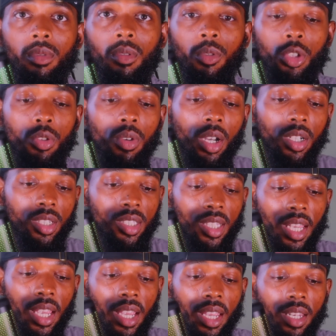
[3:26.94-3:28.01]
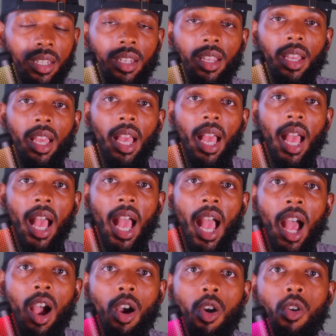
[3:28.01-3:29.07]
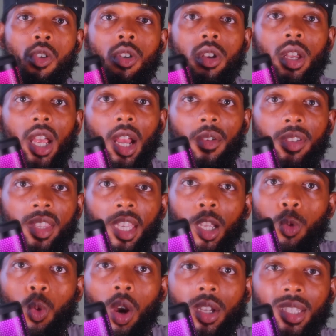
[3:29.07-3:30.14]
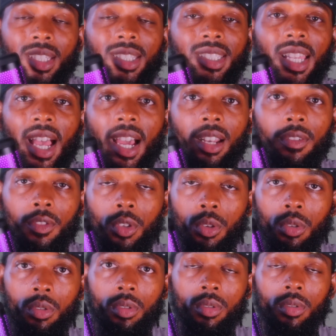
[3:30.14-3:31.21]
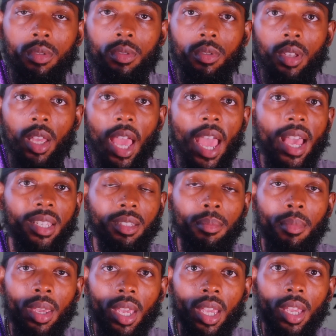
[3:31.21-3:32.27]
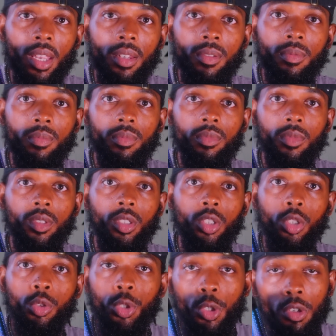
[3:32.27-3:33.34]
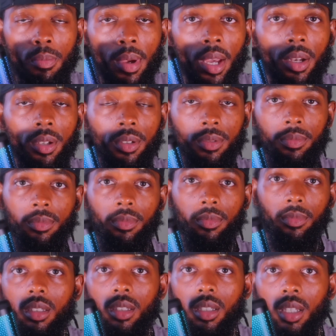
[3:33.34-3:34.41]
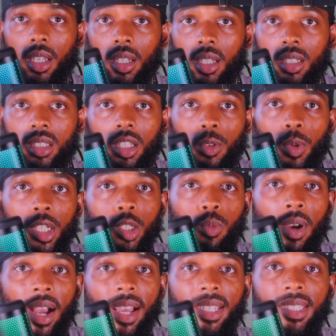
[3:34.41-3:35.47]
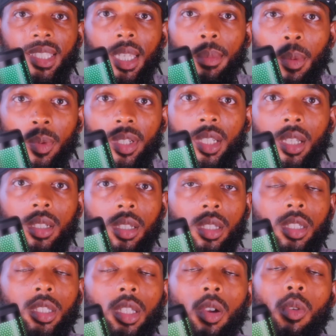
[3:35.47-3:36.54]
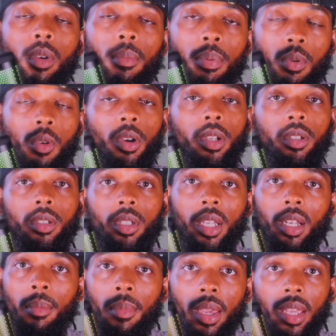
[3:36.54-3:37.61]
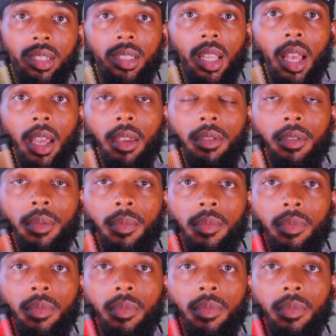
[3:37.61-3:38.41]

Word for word: When you understand how everything works inside of you as a man, you do better. And this is the reason why semen retention is so important in a man's life.